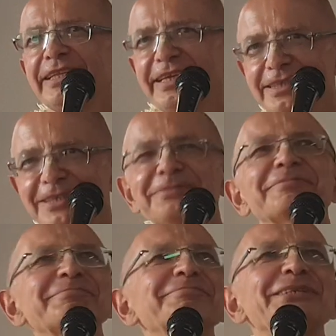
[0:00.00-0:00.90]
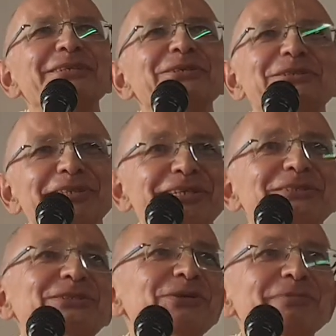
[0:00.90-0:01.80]
late because he
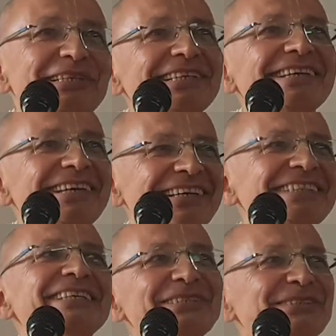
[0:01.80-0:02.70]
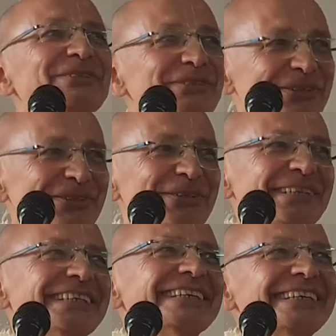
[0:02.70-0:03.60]
has so many things to do.
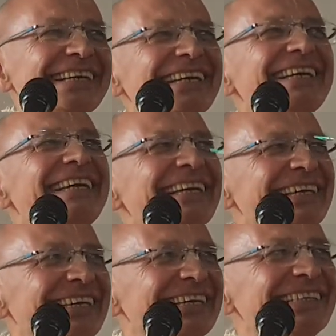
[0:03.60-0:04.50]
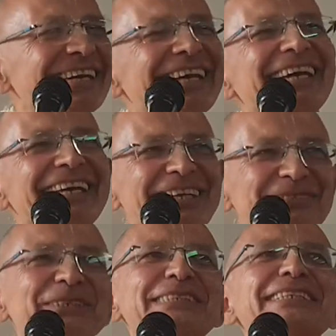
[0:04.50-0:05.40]
He
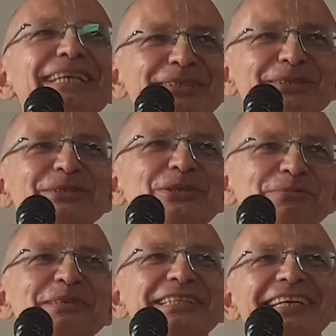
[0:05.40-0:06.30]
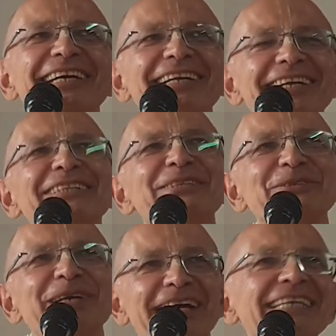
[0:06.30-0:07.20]
was scheduled to be there and
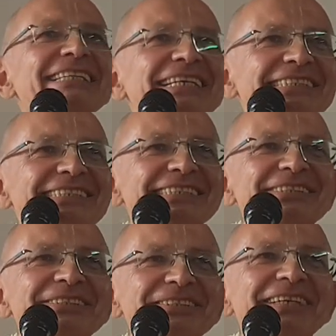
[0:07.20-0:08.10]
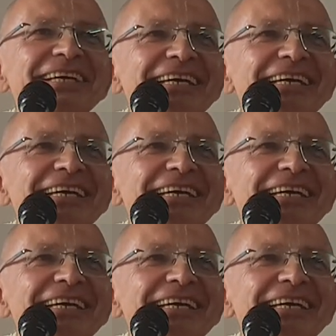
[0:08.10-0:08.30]
to guide us into